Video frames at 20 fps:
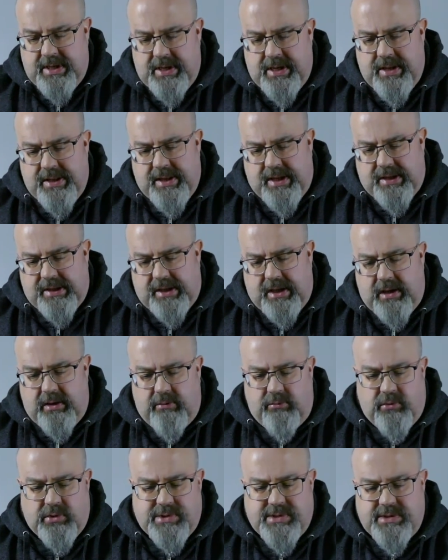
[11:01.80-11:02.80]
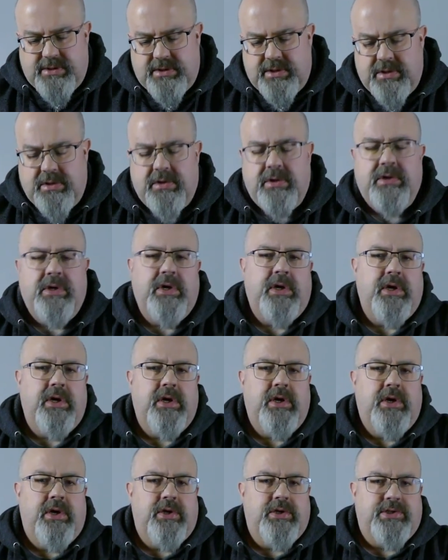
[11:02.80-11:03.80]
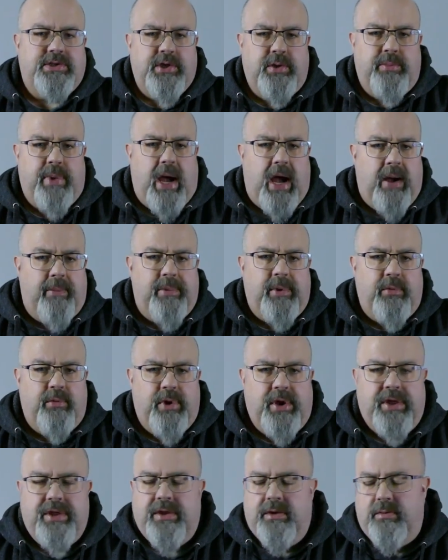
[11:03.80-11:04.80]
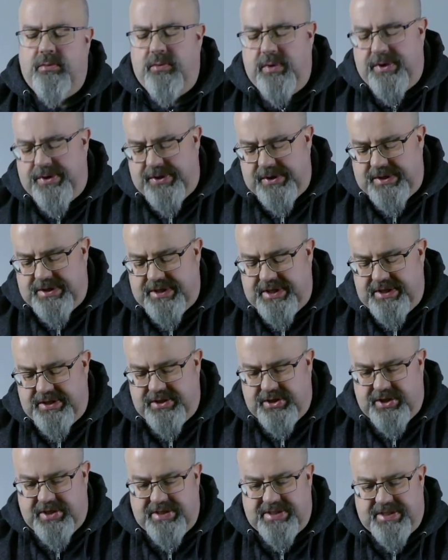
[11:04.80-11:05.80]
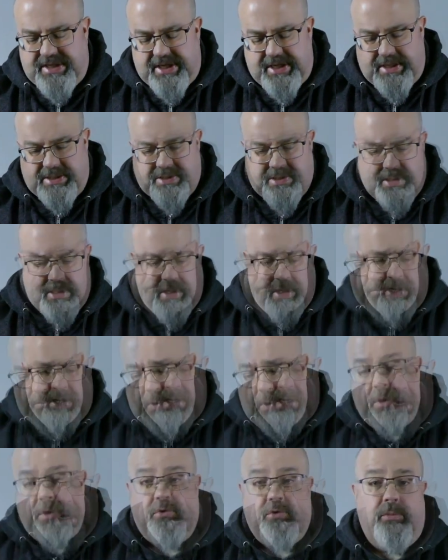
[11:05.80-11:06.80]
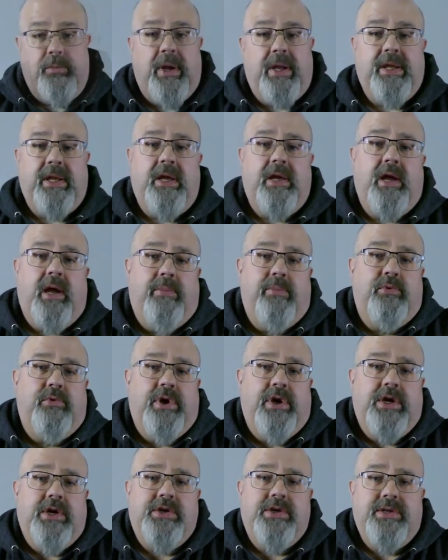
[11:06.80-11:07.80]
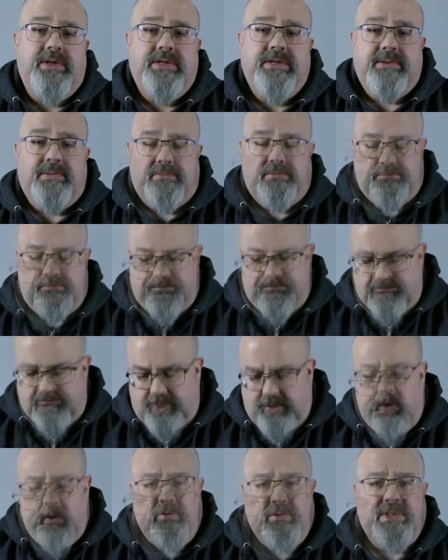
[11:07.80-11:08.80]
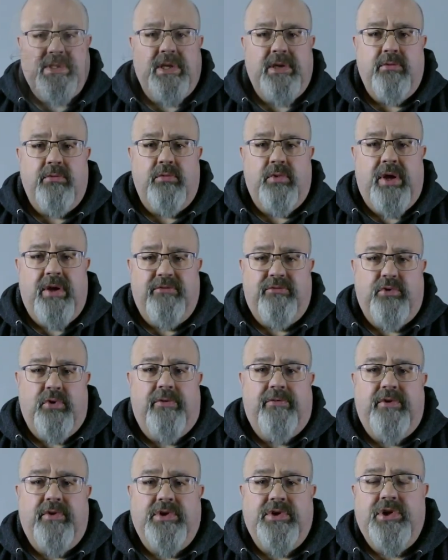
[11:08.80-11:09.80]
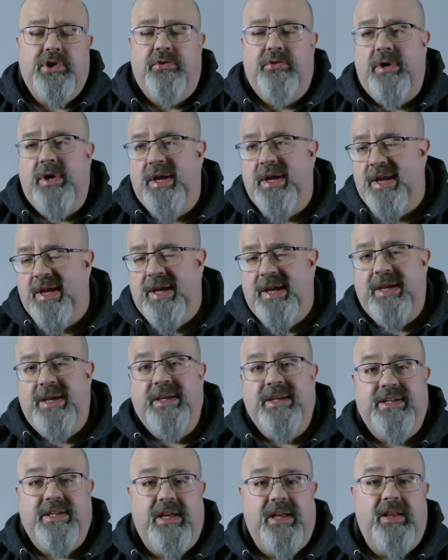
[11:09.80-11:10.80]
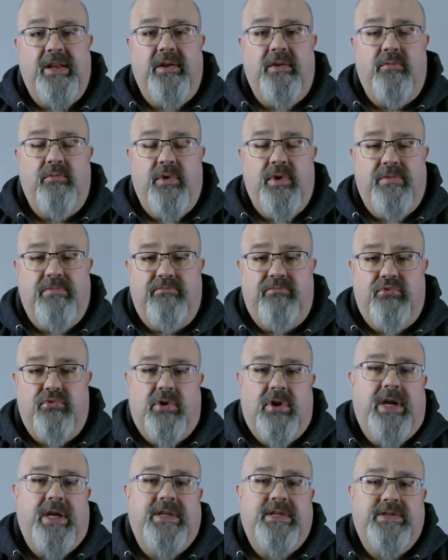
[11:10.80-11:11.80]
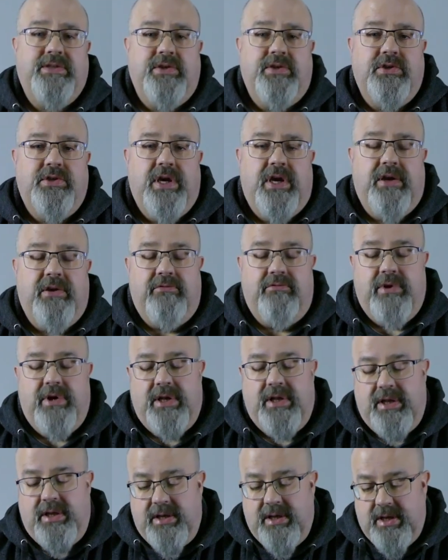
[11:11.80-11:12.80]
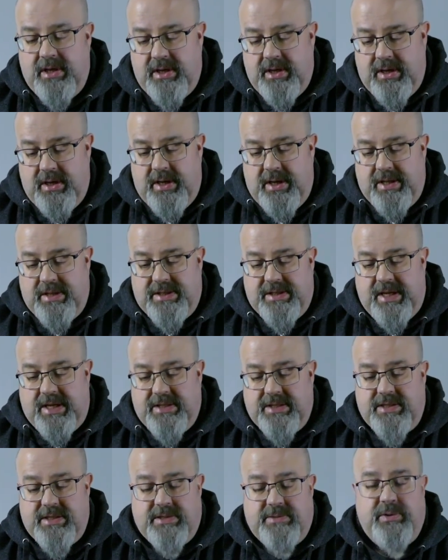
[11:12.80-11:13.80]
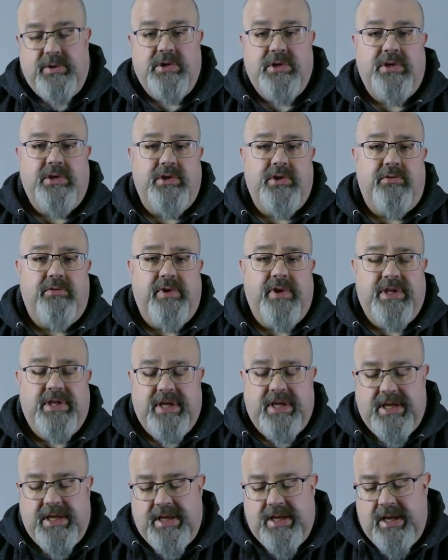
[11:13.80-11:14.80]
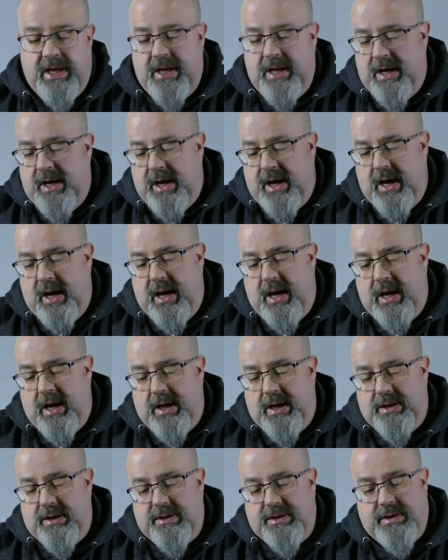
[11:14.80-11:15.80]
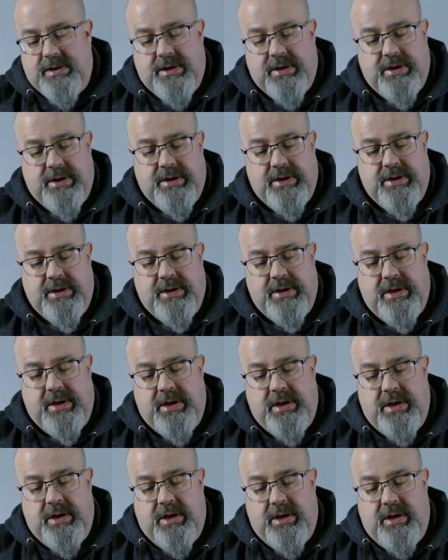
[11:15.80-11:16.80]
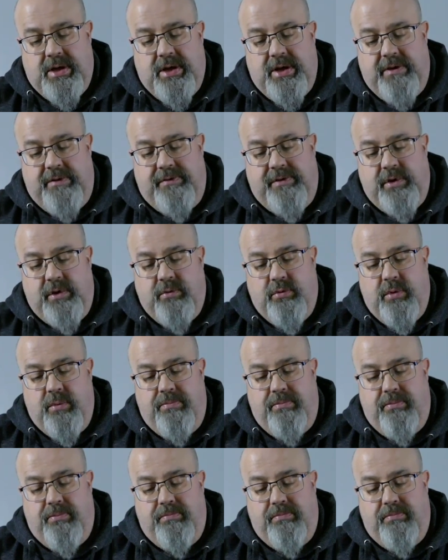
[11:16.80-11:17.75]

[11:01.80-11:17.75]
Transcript: that I wasn't super happy with the TG6. Chromatic aberrations. Obviously in Fuerteventura you're dealing with bright sunshine, really intense, especially during the day, and if you're